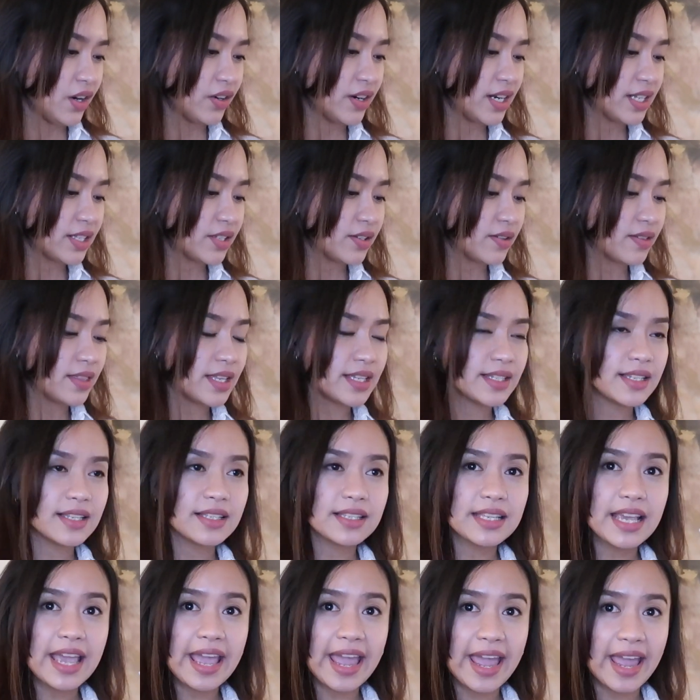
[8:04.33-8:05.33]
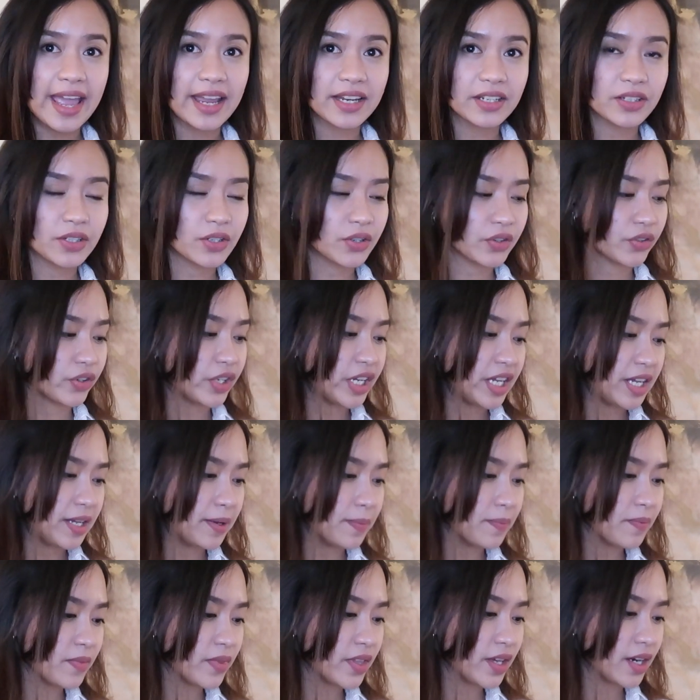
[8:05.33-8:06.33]
Alright, so this is a hand
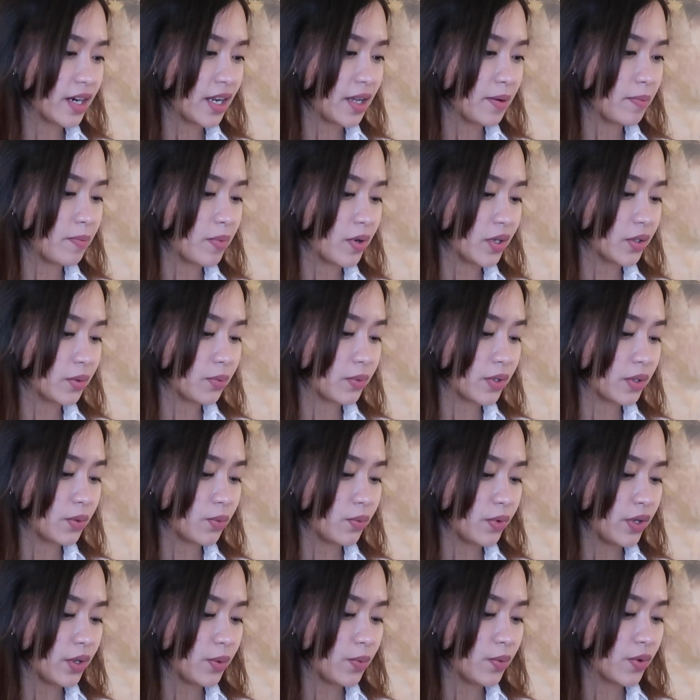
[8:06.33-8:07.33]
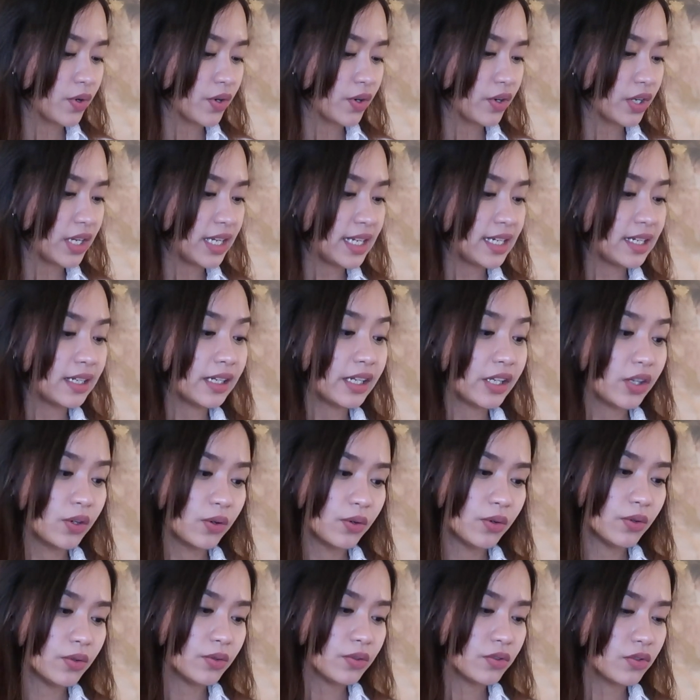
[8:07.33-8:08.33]
cream that I bought when we were in
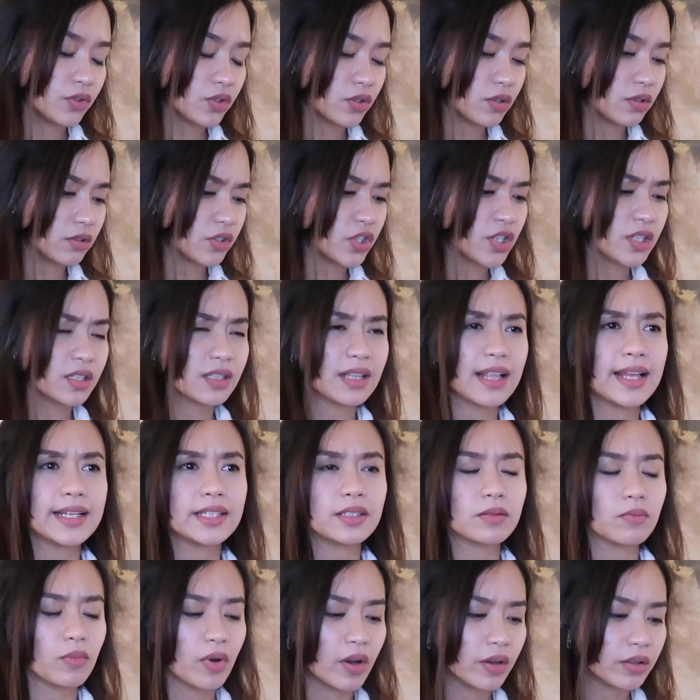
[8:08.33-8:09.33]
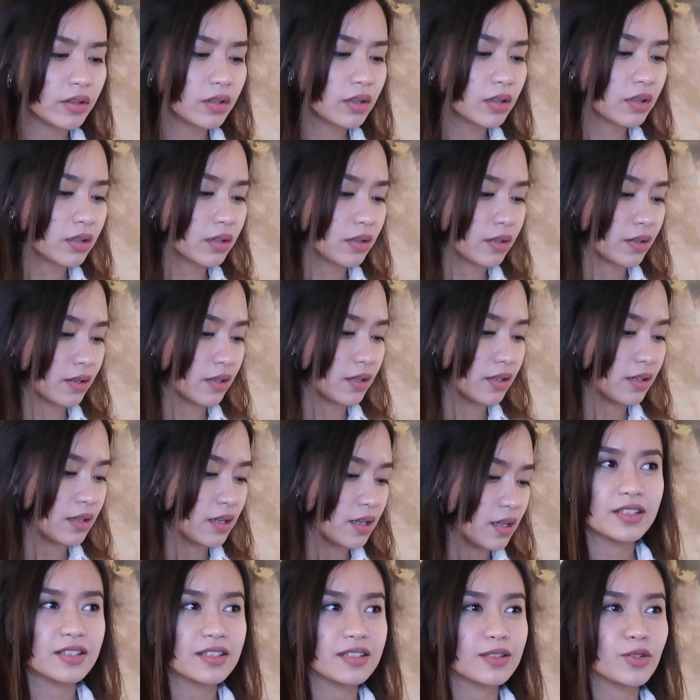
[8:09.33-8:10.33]
Lyon just last month.
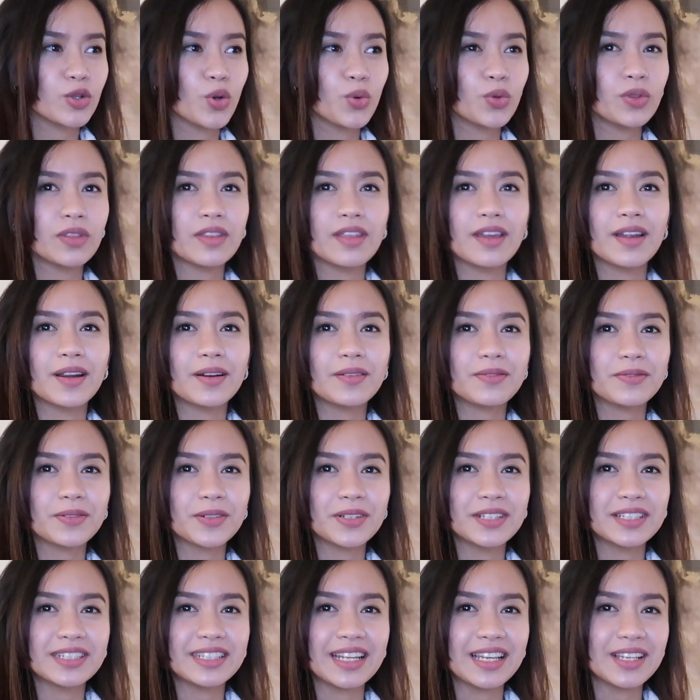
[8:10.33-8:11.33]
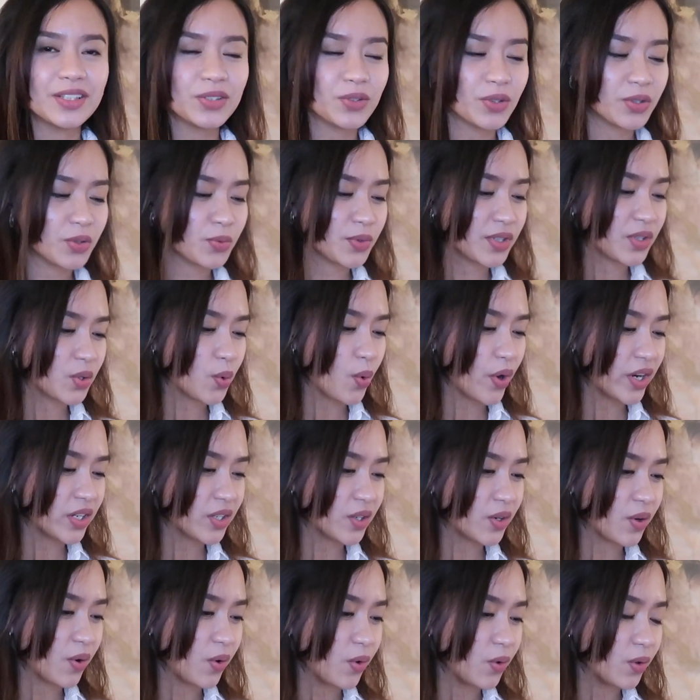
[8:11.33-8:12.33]
It snowed there for a day, so it was
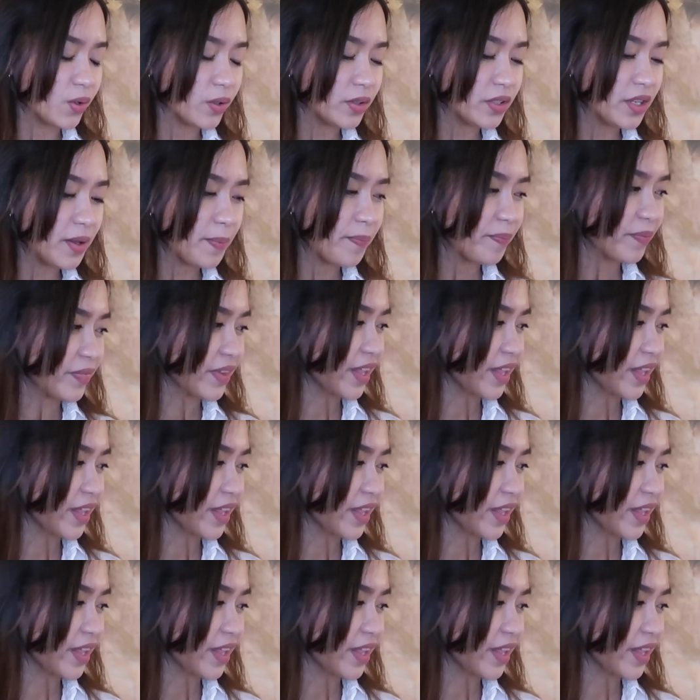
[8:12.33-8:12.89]
quite cold.